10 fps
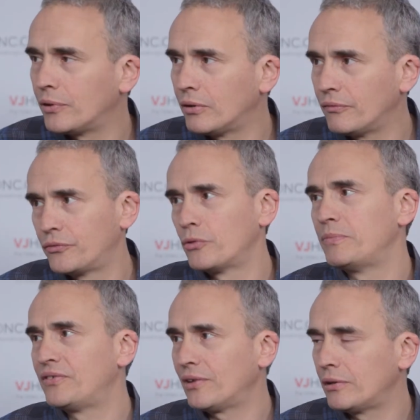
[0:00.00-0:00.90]
of the
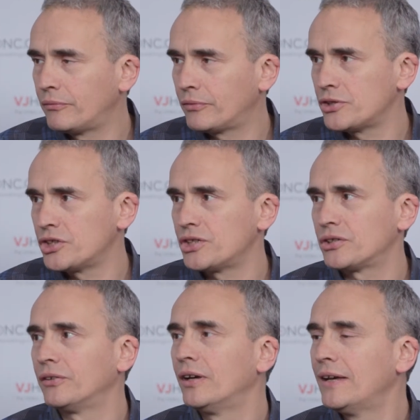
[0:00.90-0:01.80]
B-cell
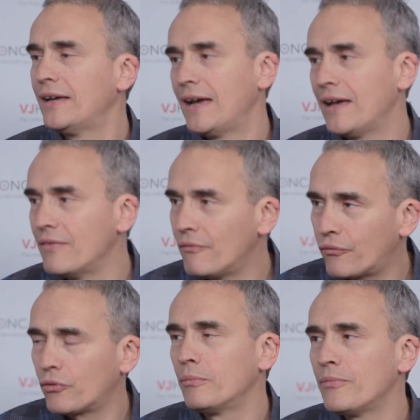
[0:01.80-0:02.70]
differentiation. And
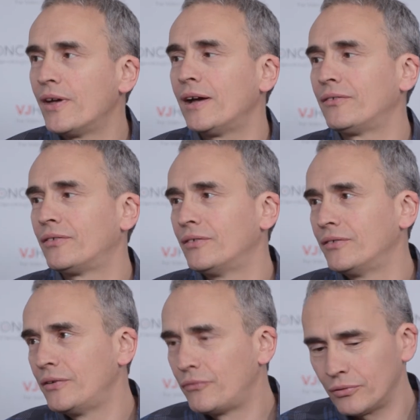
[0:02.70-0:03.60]
from that,
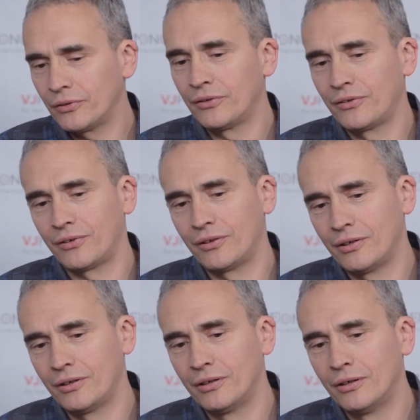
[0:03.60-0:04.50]
different,
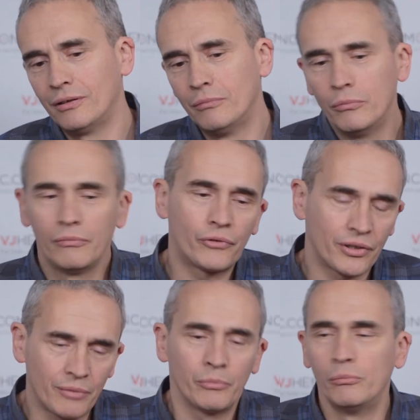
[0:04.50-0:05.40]
for
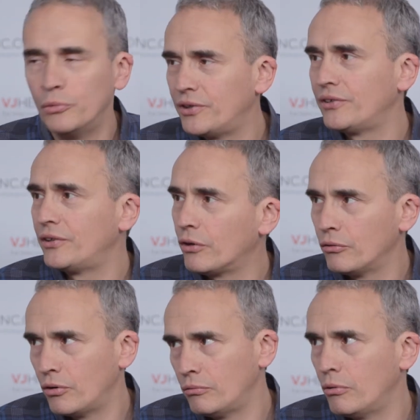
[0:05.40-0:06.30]
example, mutated or
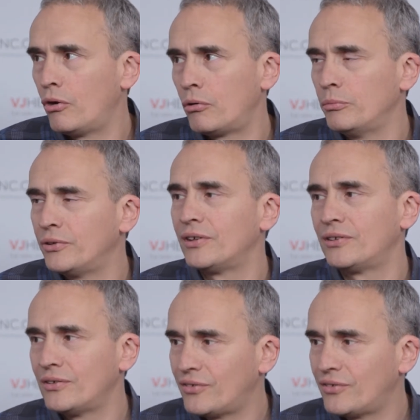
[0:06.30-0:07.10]
unmutated